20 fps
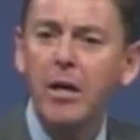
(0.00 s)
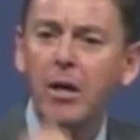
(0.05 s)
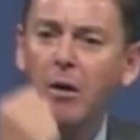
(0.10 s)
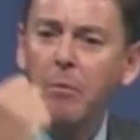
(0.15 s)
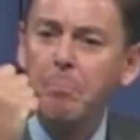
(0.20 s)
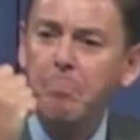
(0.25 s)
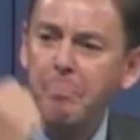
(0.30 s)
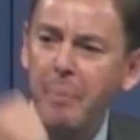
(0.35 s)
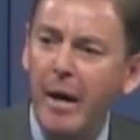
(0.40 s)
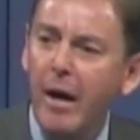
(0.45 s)

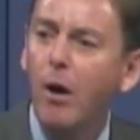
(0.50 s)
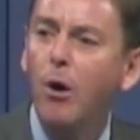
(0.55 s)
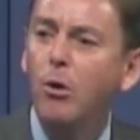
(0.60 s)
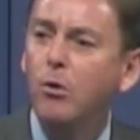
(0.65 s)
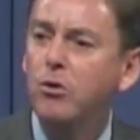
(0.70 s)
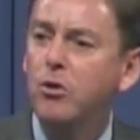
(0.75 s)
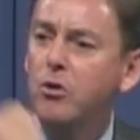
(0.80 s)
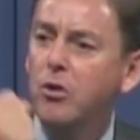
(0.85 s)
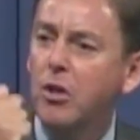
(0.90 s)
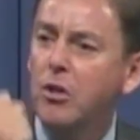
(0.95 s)

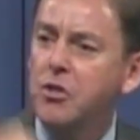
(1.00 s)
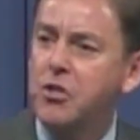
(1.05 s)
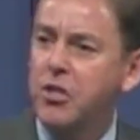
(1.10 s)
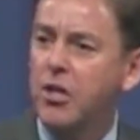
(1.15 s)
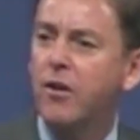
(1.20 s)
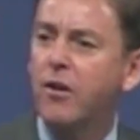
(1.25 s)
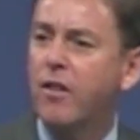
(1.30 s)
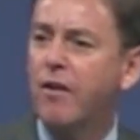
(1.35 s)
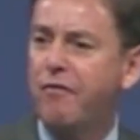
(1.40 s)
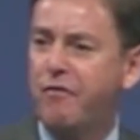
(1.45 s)
compelled to
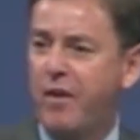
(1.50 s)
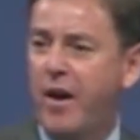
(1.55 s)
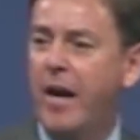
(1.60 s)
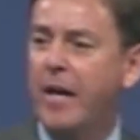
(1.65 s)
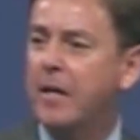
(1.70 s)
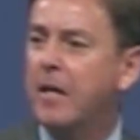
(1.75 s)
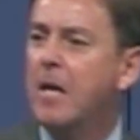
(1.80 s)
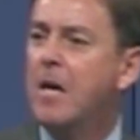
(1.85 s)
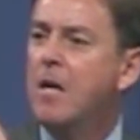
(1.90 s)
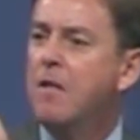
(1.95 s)
consider the
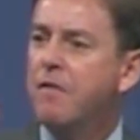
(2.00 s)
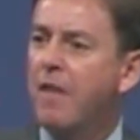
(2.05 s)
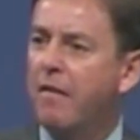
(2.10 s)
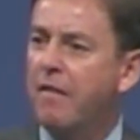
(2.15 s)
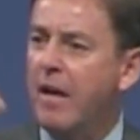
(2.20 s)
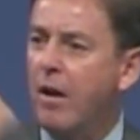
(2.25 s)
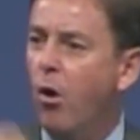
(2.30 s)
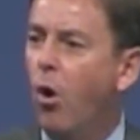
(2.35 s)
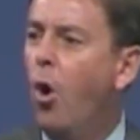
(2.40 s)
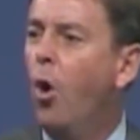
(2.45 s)
fact that
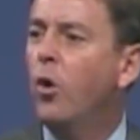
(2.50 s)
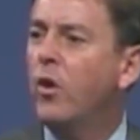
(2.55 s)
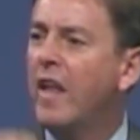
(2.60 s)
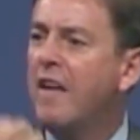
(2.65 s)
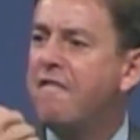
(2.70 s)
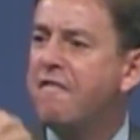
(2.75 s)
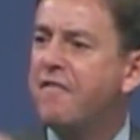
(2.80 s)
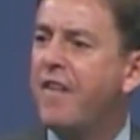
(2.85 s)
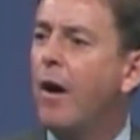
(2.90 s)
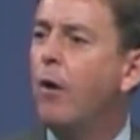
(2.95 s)
the
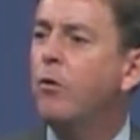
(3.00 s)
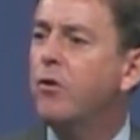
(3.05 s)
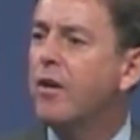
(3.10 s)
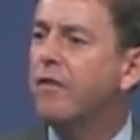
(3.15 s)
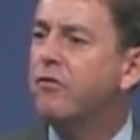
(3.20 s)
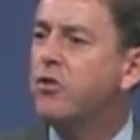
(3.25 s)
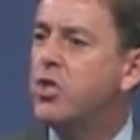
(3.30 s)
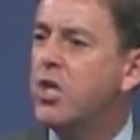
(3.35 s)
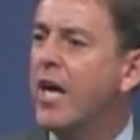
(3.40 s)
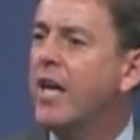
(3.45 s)
only fount
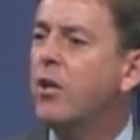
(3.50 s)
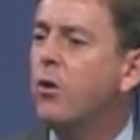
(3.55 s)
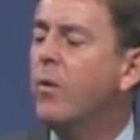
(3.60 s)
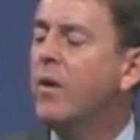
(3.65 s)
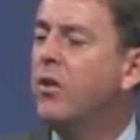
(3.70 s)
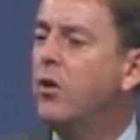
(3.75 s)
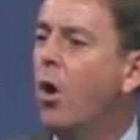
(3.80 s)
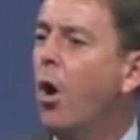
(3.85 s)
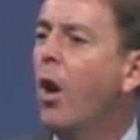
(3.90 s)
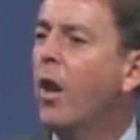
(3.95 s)
of
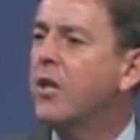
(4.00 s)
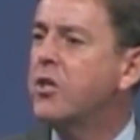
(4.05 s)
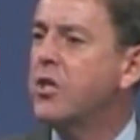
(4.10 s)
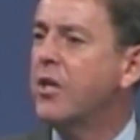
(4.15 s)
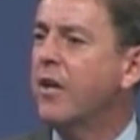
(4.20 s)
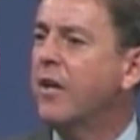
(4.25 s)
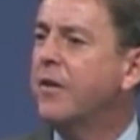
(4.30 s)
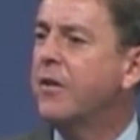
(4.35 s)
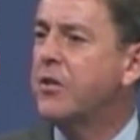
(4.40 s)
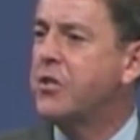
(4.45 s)
genuine knowledge
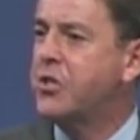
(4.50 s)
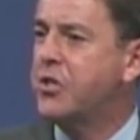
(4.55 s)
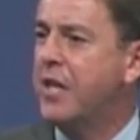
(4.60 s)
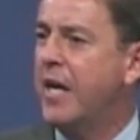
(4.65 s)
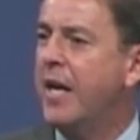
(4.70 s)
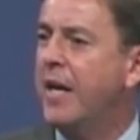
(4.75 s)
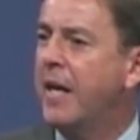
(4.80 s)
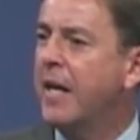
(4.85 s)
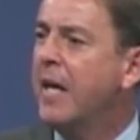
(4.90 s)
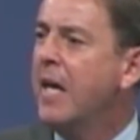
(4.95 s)
and
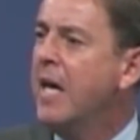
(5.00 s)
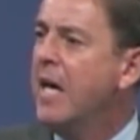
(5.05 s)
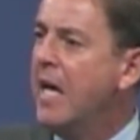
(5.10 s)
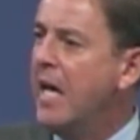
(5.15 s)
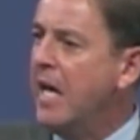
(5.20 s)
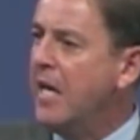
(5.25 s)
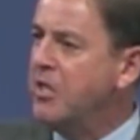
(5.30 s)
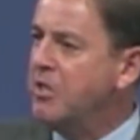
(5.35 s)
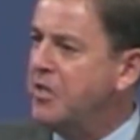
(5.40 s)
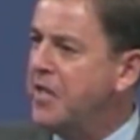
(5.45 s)
understanding
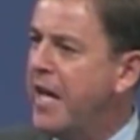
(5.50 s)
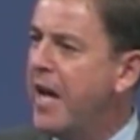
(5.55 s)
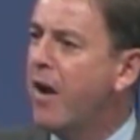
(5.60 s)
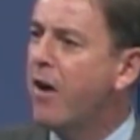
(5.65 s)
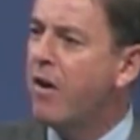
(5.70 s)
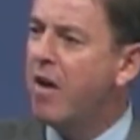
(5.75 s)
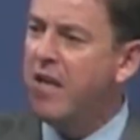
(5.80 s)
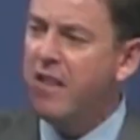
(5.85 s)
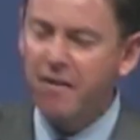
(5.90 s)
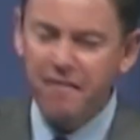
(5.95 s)
is
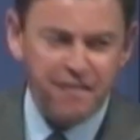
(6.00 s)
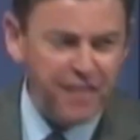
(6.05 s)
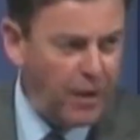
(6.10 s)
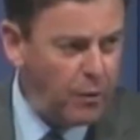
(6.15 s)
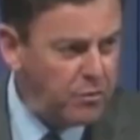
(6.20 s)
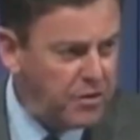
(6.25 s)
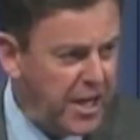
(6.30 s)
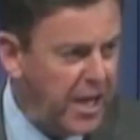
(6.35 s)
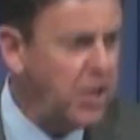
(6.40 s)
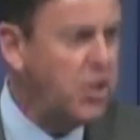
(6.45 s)
there in a
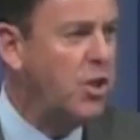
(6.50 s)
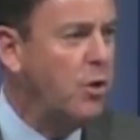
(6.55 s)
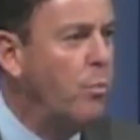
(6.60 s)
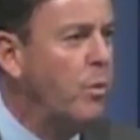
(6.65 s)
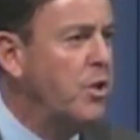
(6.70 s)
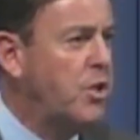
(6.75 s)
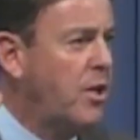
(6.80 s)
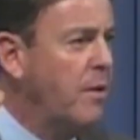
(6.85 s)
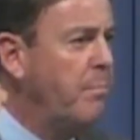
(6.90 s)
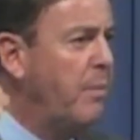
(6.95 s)
foundation
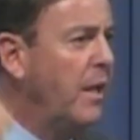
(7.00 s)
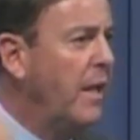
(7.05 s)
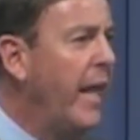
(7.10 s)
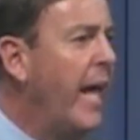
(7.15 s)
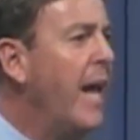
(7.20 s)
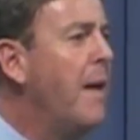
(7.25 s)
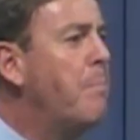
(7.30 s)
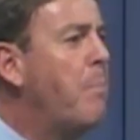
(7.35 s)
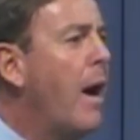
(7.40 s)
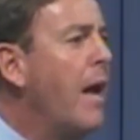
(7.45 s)
which can be
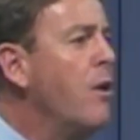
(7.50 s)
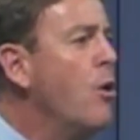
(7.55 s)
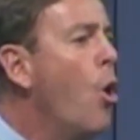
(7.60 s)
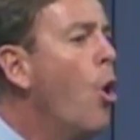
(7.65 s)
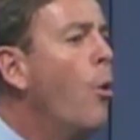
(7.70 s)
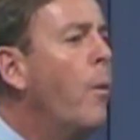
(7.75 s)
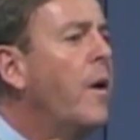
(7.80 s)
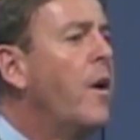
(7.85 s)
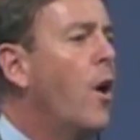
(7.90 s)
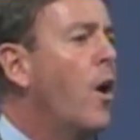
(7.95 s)
laid by
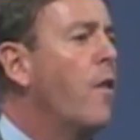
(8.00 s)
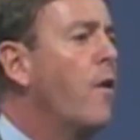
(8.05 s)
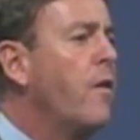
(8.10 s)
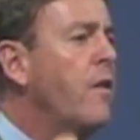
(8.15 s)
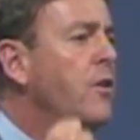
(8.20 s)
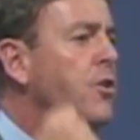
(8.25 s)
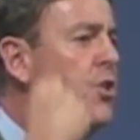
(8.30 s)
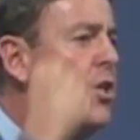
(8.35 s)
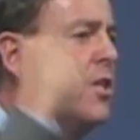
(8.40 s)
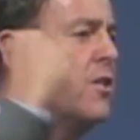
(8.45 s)
no one other
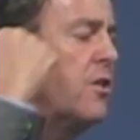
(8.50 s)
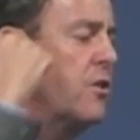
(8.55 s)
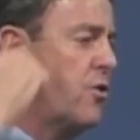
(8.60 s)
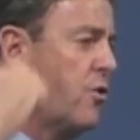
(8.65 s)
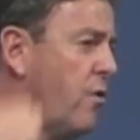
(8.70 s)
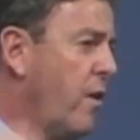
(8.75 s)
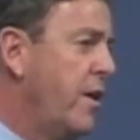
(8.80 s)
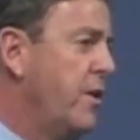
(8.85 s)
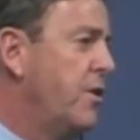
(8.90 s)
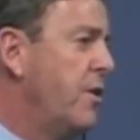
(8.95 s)
than Jesus
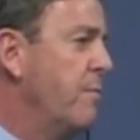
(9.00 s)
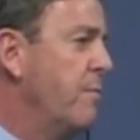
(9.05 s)
Christ